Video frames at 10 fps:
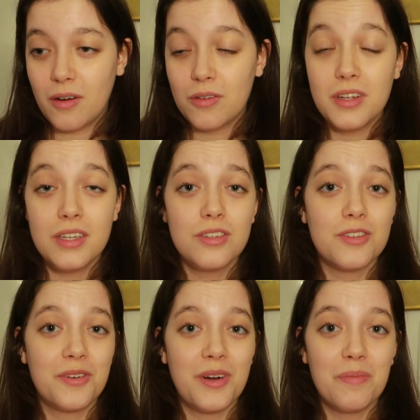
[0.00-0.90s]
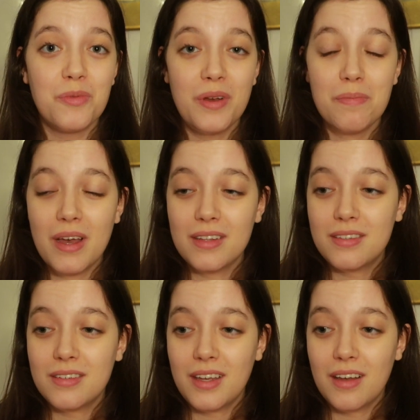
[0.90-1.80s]
on Instagram. We
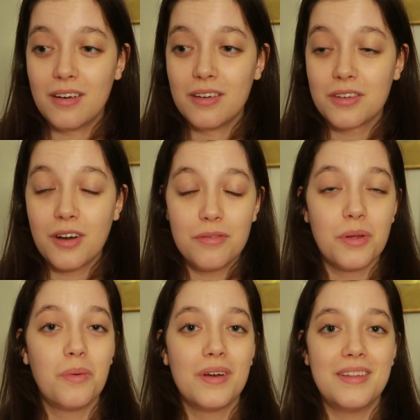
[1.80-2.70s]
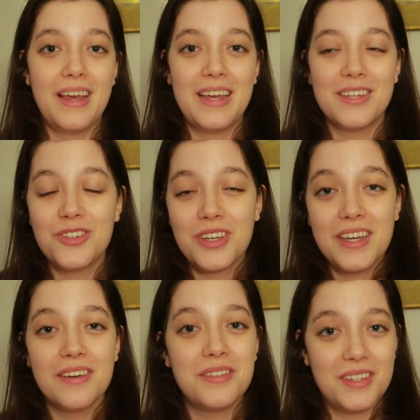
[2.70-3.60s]
met on coffee one day and she
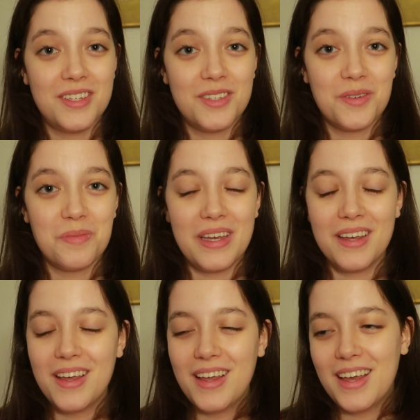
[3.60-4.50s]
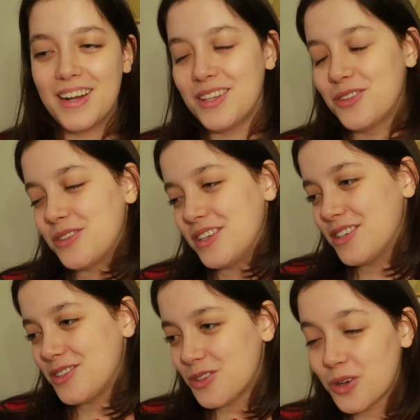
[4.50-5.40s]
gifted this to me, and I thought
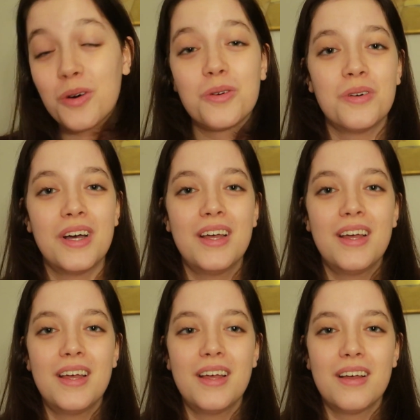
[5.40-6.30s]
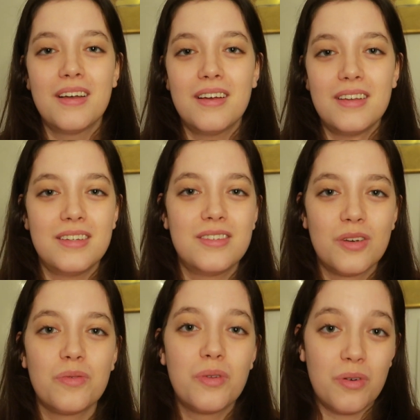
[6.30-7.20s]
it's so
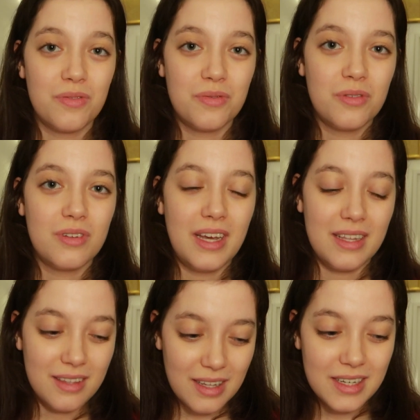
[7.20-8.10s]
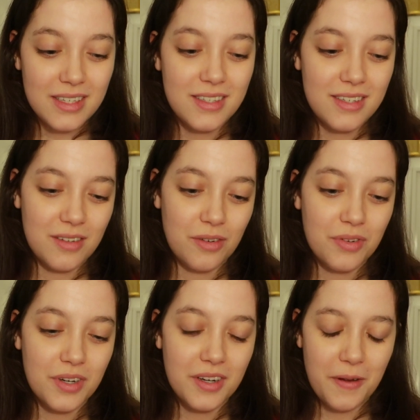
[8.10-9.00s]
thoughtful and nice of
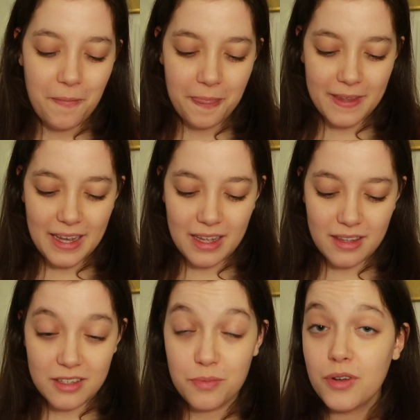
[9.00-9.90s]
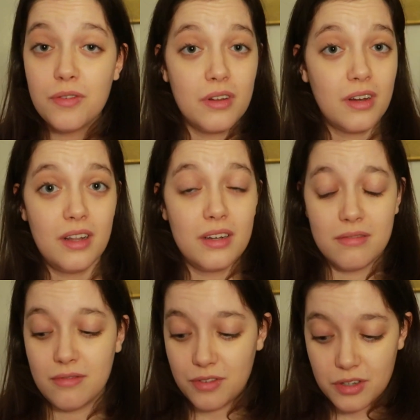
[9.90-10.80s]
her, and it's beautiful color.
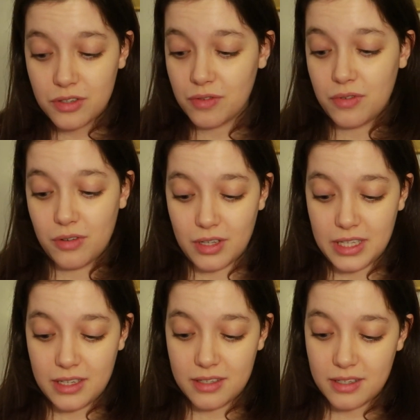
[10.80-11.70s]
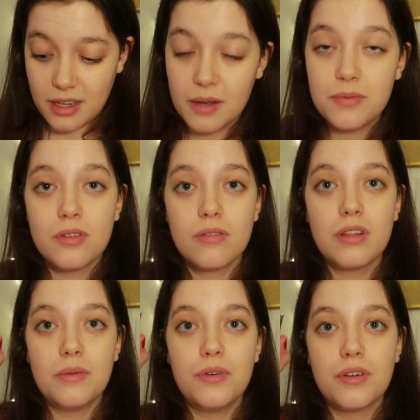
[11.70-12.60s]
First of all, it is
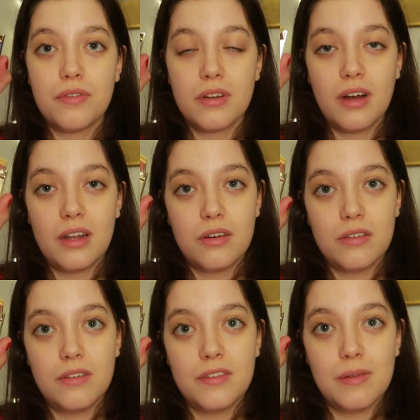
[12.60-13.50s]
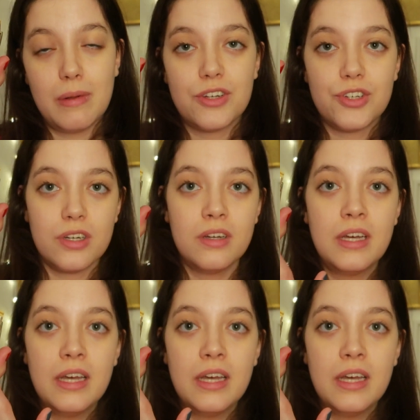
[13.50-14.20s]
absolutely beautiful color, this blusher.